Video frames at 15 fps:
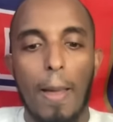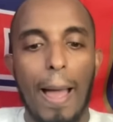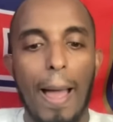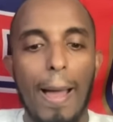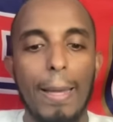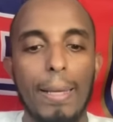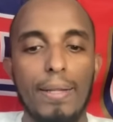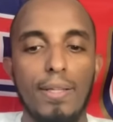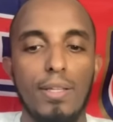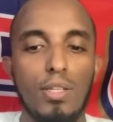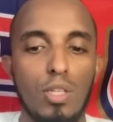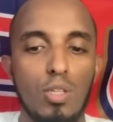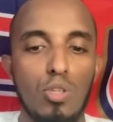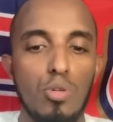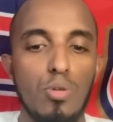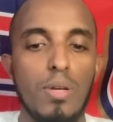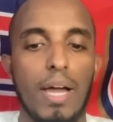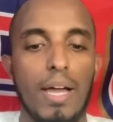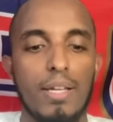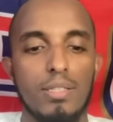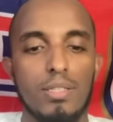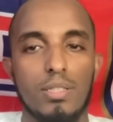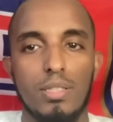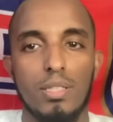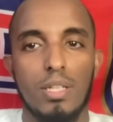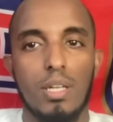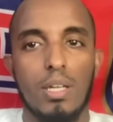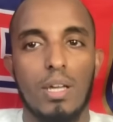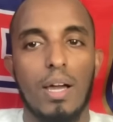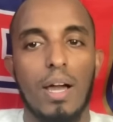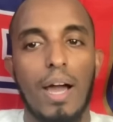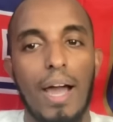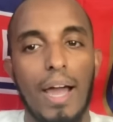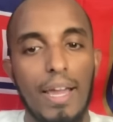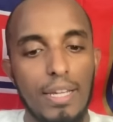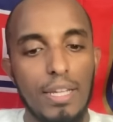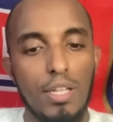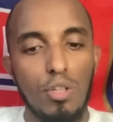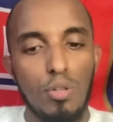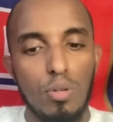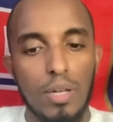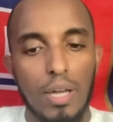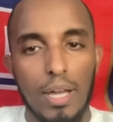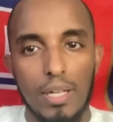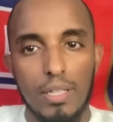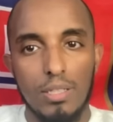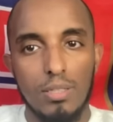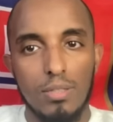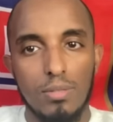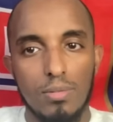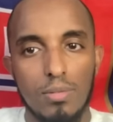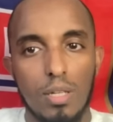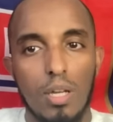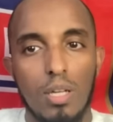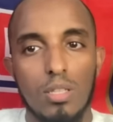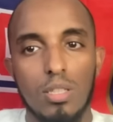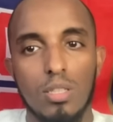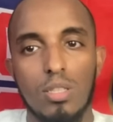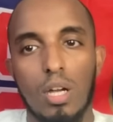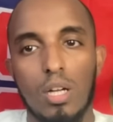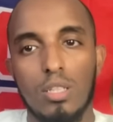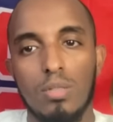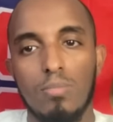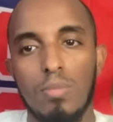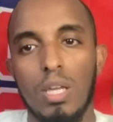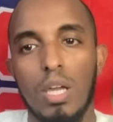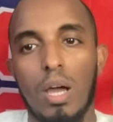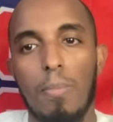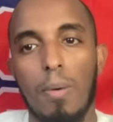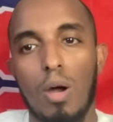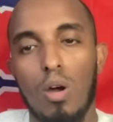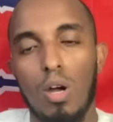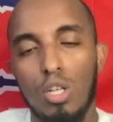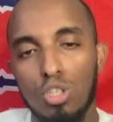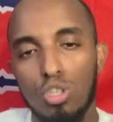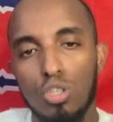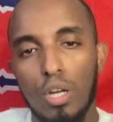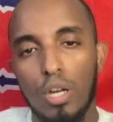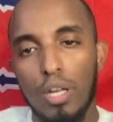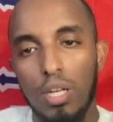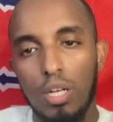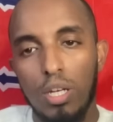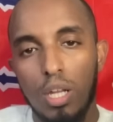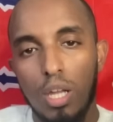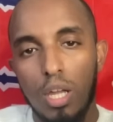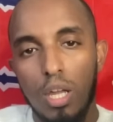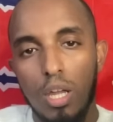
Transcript: I need you guys to talk to me about a certain